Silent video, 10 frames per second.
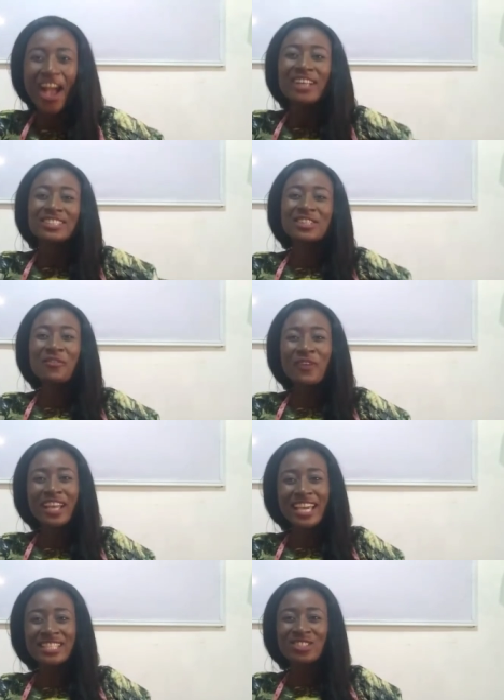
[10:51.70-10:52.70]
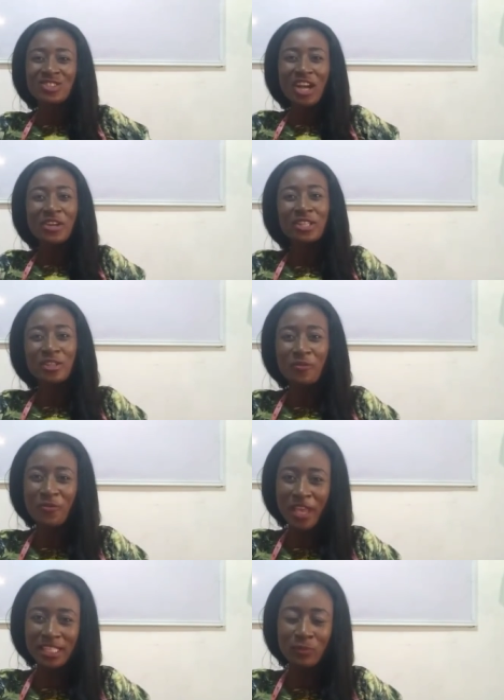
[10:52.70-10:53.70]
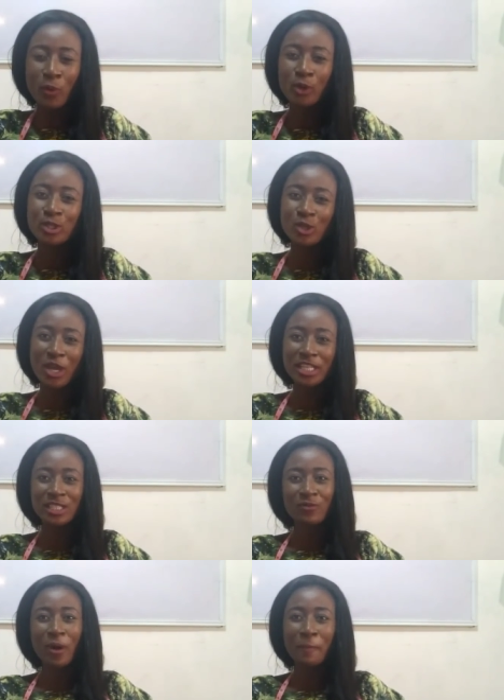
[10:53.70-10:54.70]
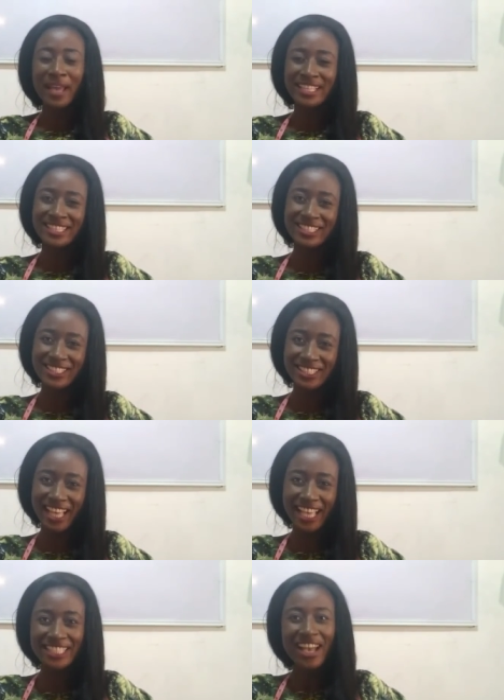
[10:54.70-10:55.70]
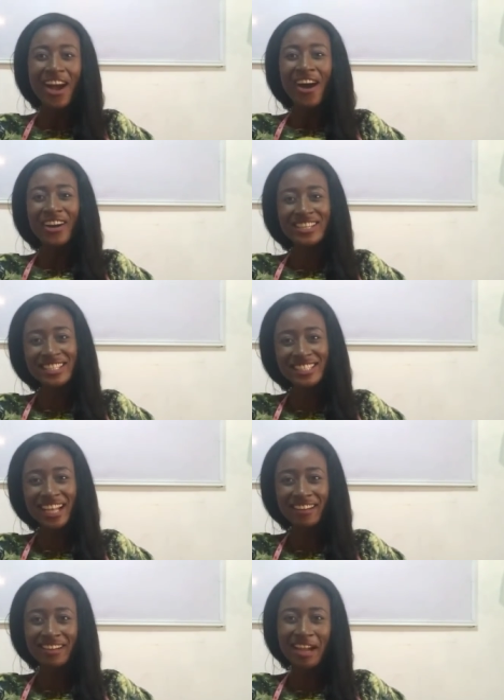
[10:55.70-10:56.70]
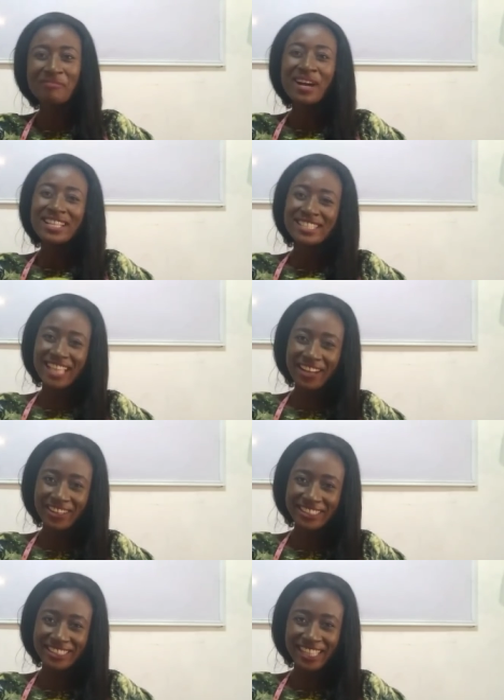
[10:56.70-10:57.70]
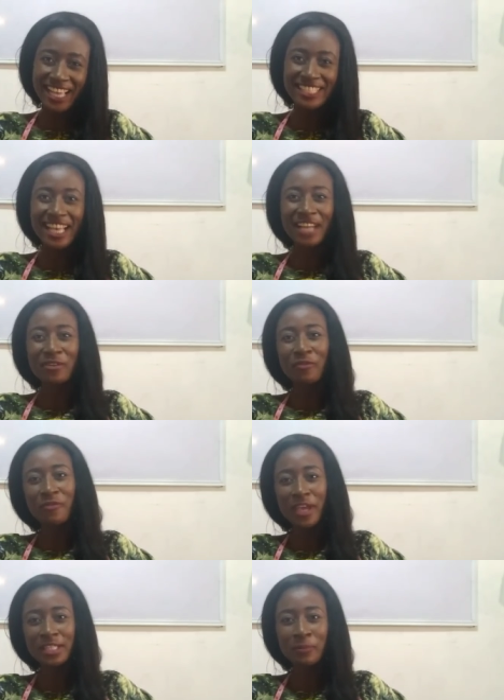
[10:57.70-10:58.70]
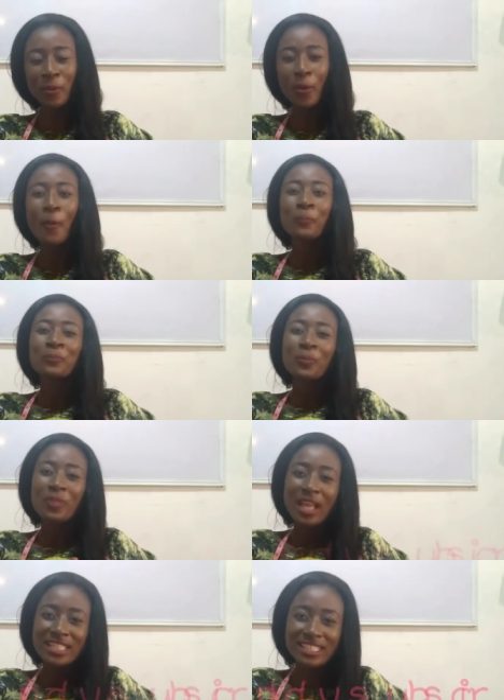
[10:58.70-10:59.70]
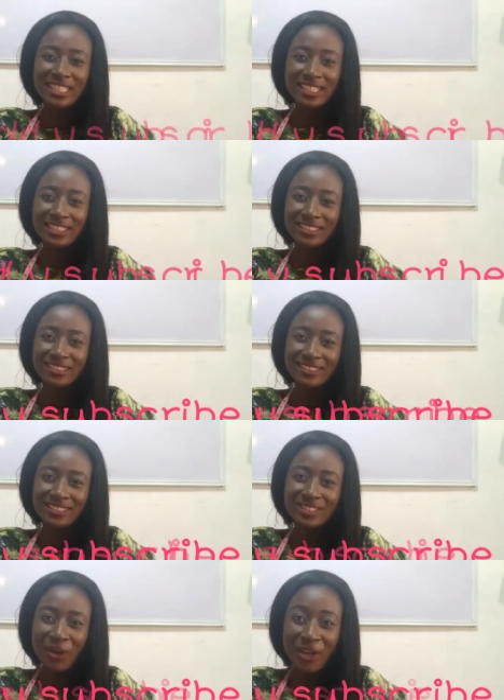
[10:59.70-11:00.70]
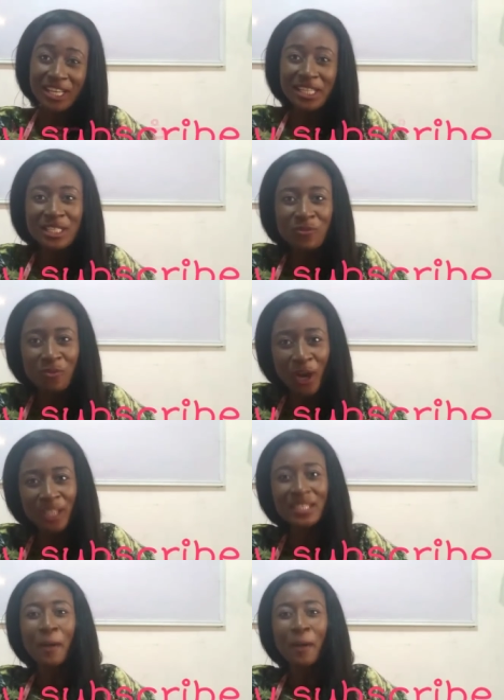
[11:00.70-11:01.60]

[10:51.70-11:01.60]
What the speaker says: So don't forget to join us on Facebook. Sewing is Fun by Three Designs. On Instagram, Thank God Designs. And on Facebook, Sewing is Fun